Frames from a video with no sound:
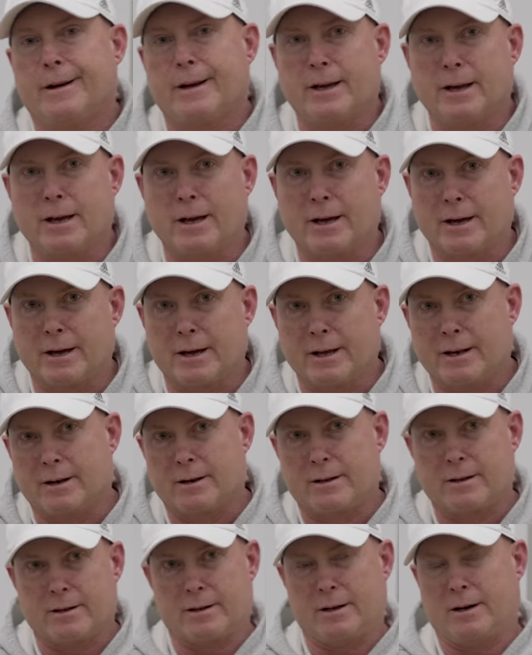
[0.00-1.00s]

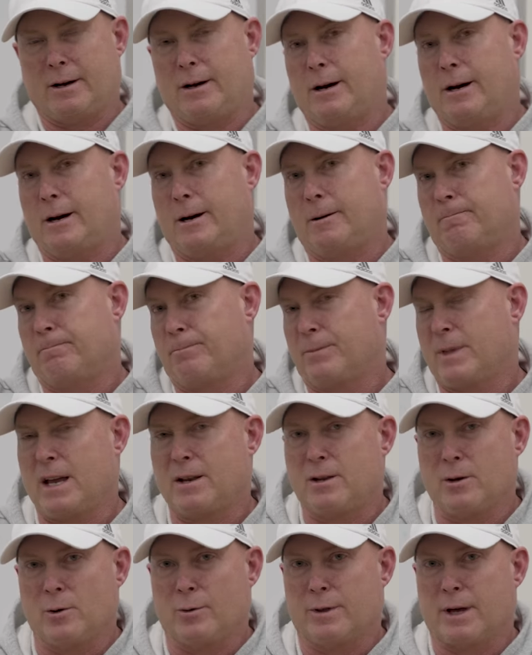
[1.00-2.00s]
and um, they
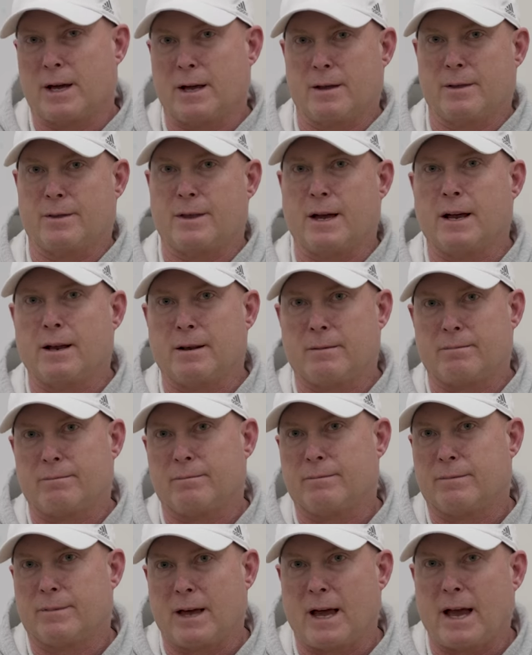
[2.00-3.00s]
do. They they
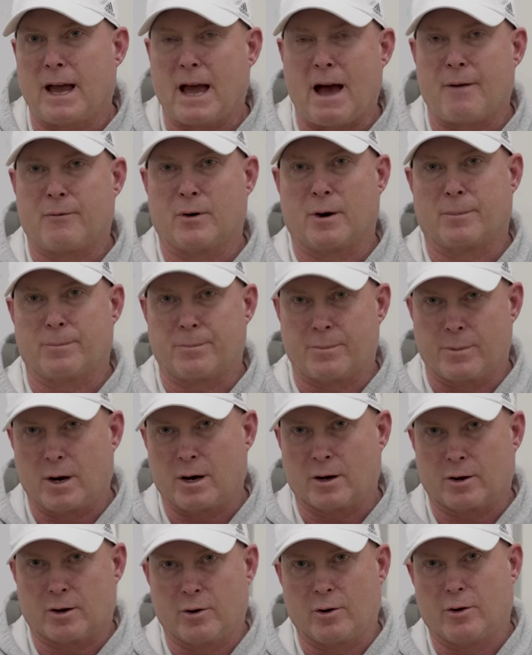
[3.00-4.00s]
they have a,
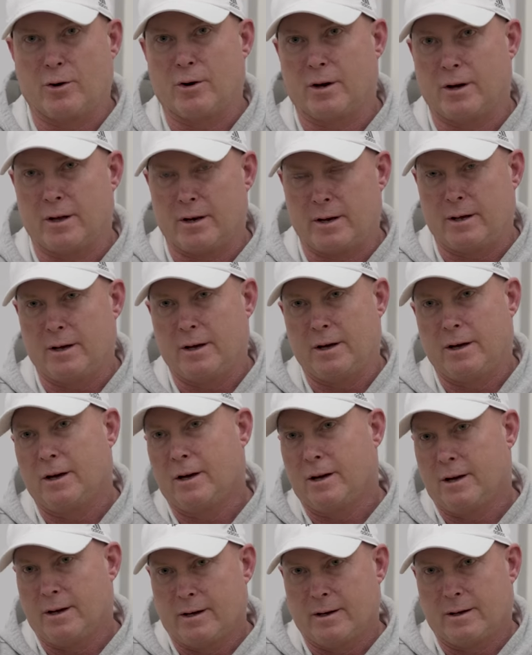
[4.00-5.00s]
a good
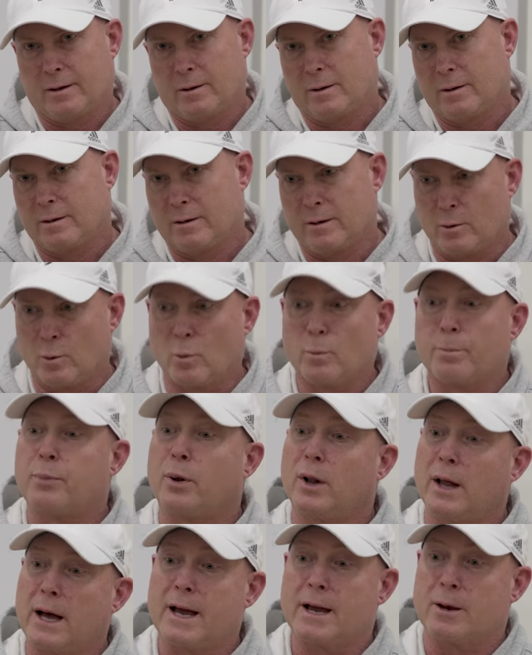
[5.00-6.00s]

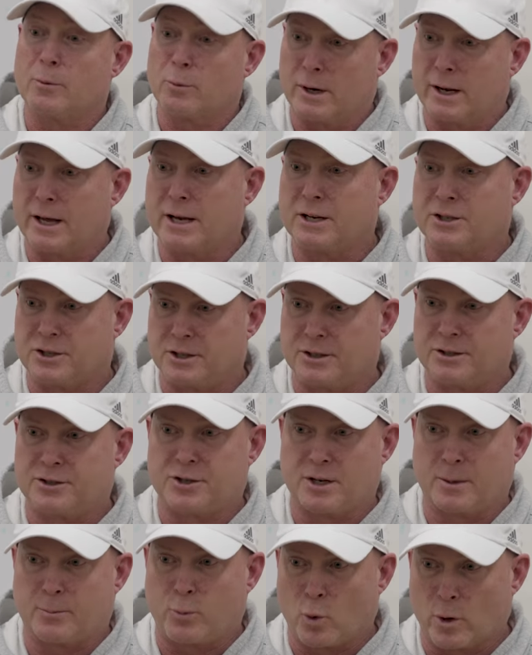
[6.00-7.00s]
playing
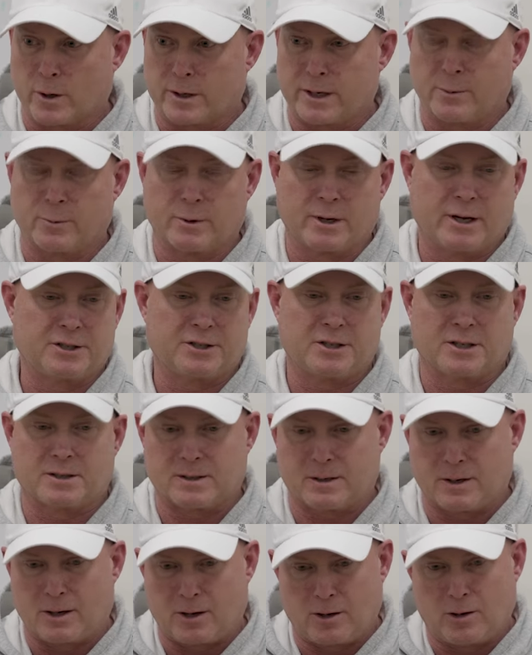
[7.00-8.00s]
relationship, working
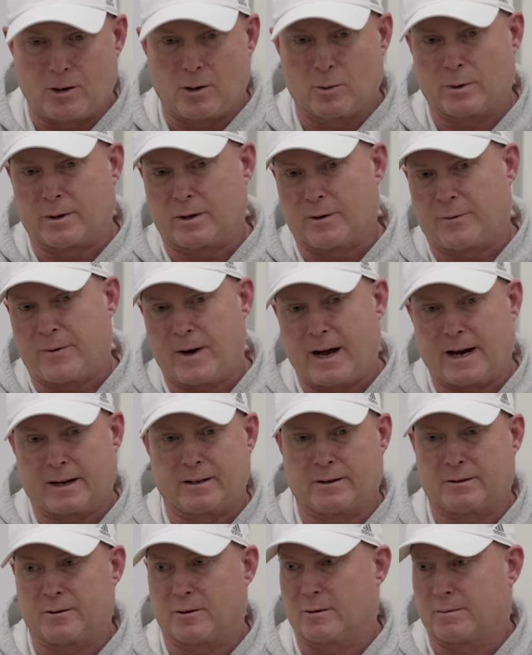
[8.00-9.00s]
relationship, along with the fact
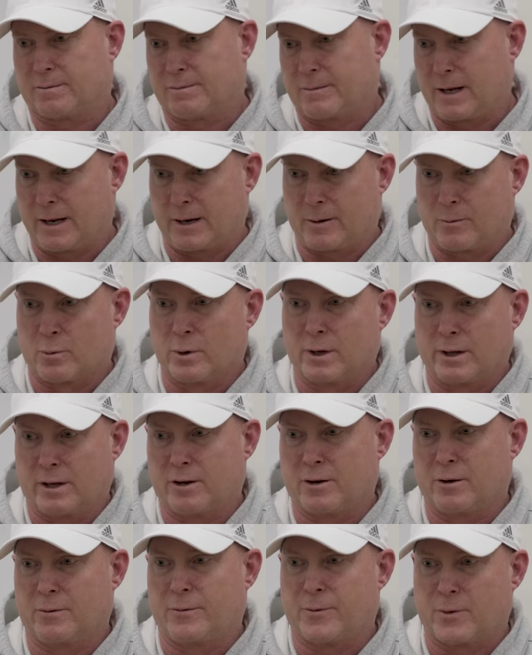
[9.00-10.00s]
that they're like really
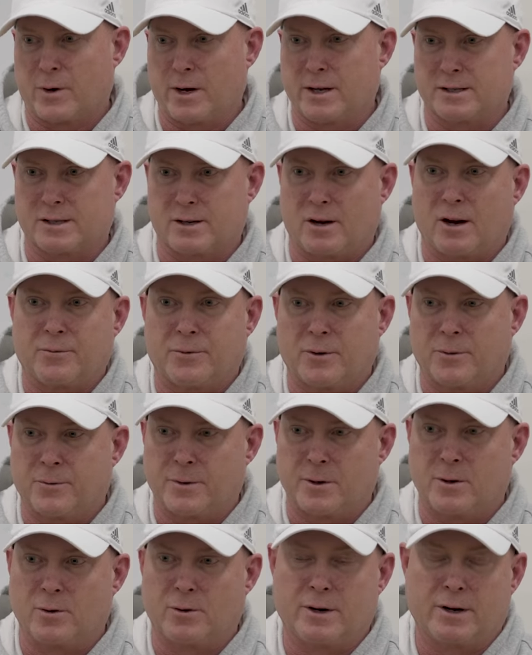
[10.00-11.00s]
good friends off the
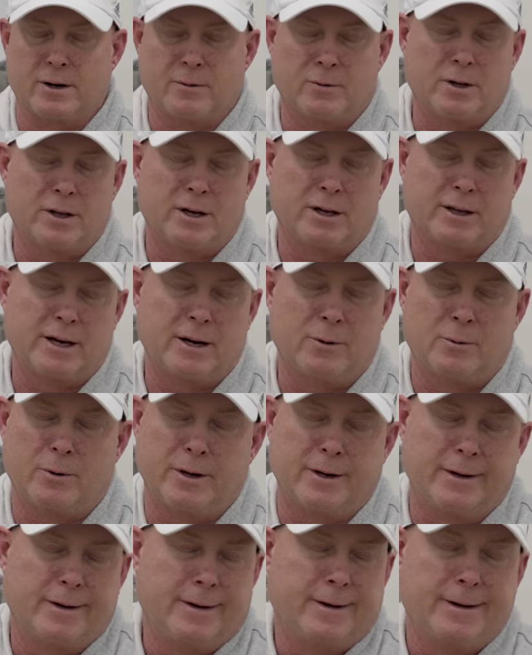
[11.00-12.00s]
field and everything that
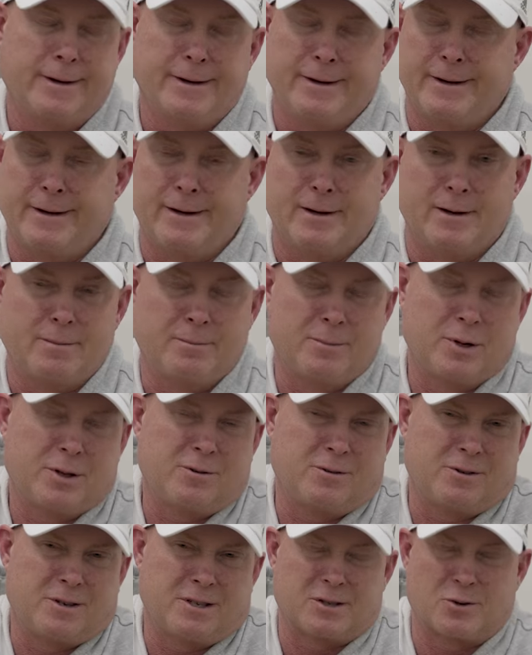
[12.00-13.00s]
way. But
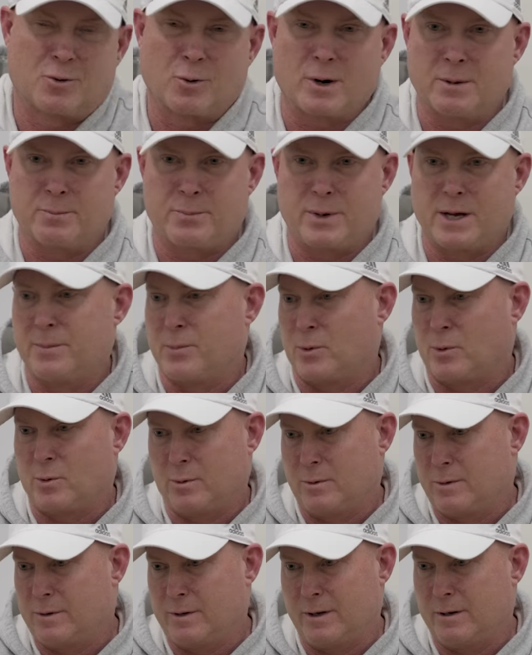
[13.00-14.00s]
they're just great people,
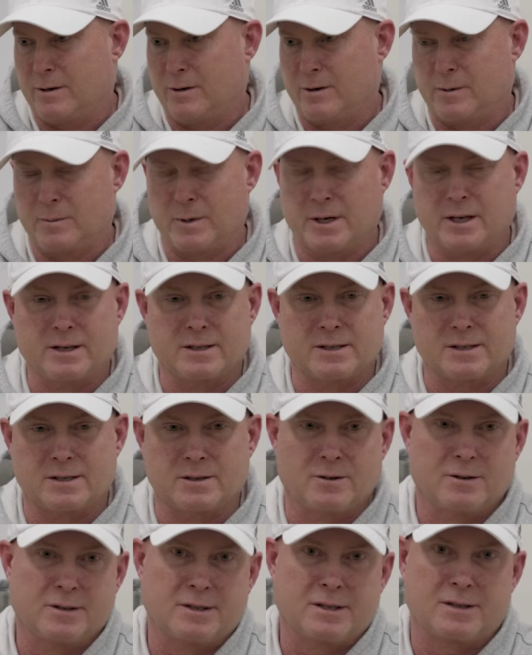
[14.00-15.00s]
you know what I mean? And
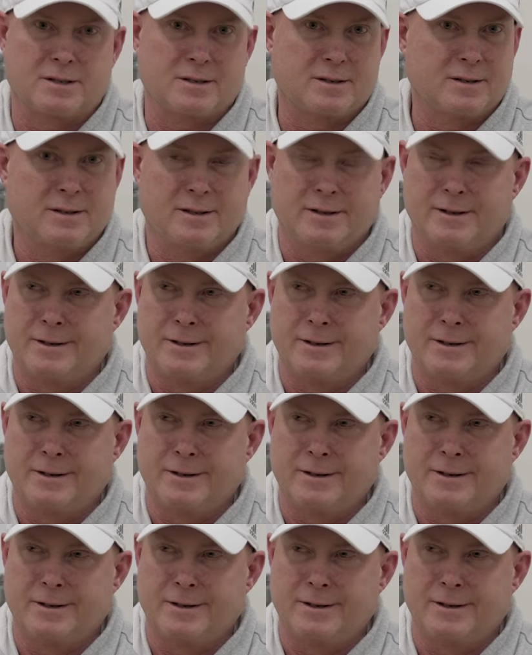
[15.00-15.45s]
so it's